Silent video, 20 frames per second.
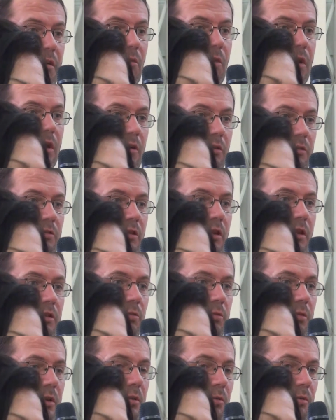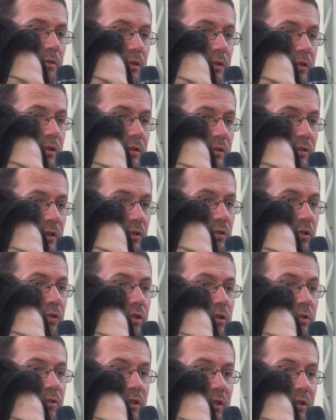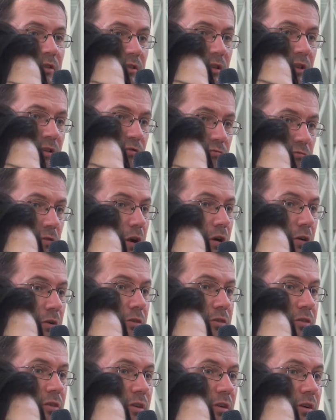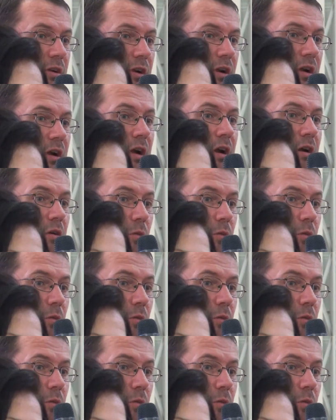why on earth would I want to continue using this road, yep.